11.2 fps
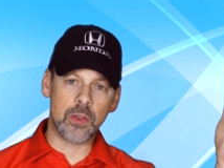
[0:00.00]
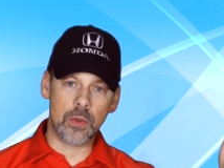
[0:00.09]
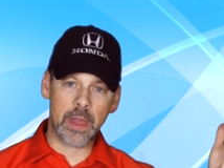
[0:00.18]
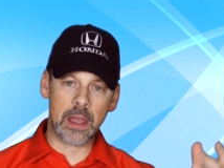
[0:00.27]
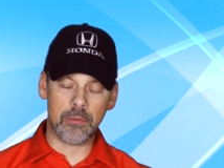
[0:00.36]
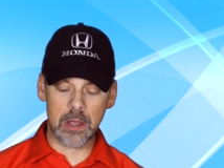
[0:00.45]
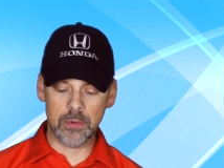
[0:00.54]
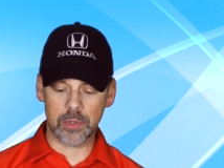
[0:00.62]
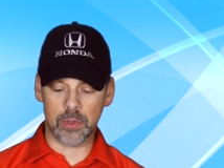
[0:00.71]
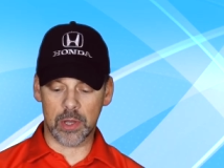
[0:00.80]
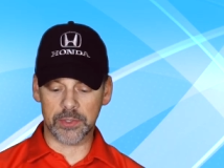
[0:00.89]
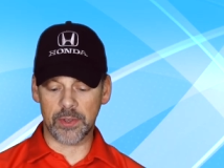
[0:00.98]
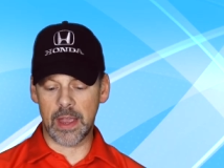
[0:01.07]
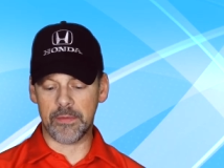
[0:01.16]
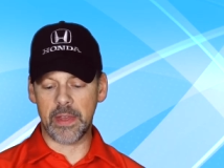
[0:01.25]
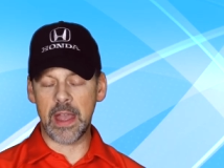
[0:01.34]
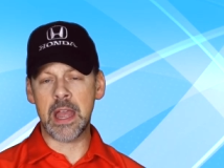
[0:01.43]
to go that route, you also
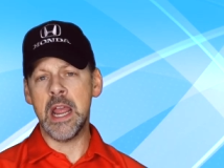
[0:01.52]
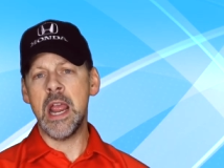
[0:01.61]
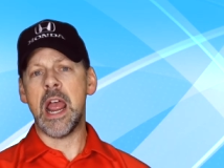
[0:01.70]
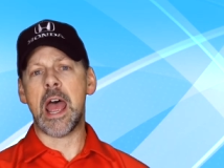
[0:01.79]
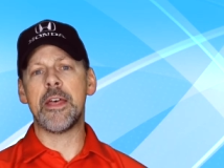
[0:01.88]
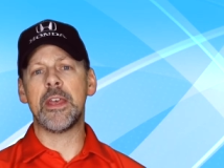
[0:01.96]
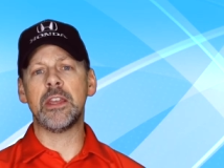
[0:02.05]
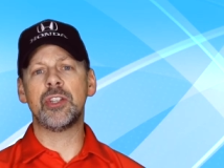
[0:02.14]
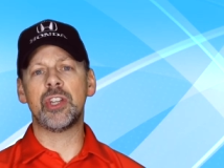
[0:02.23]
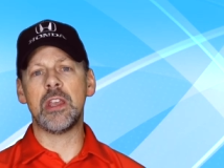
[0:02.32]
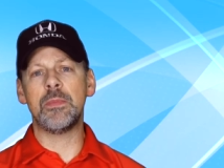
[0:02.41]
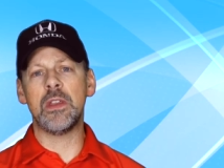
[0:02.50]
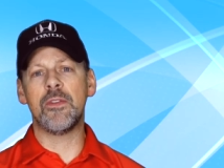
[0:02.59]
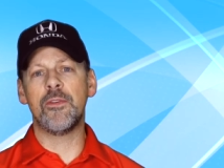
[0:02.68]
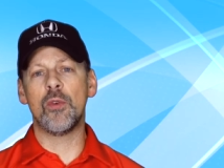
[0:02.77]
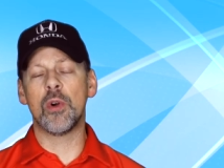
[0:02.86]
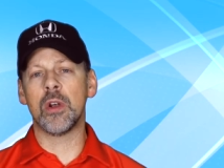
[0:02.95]
have that. And then
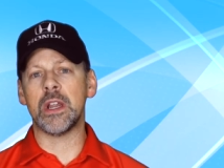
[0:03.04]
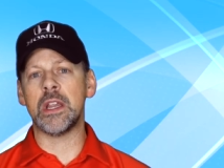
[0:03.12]
JB4